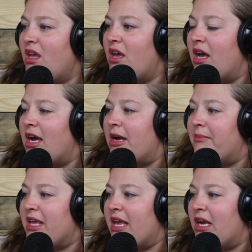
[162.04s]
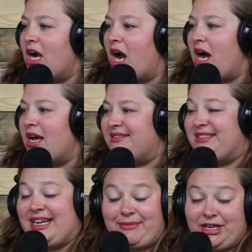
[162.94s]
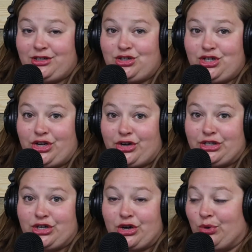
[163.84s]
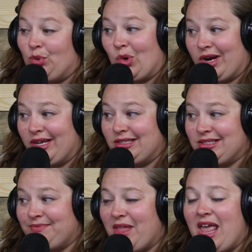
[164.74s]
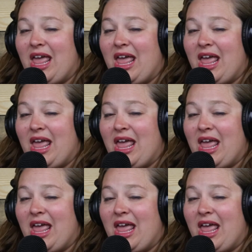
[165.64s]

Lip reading: can cause damage to your internal organs.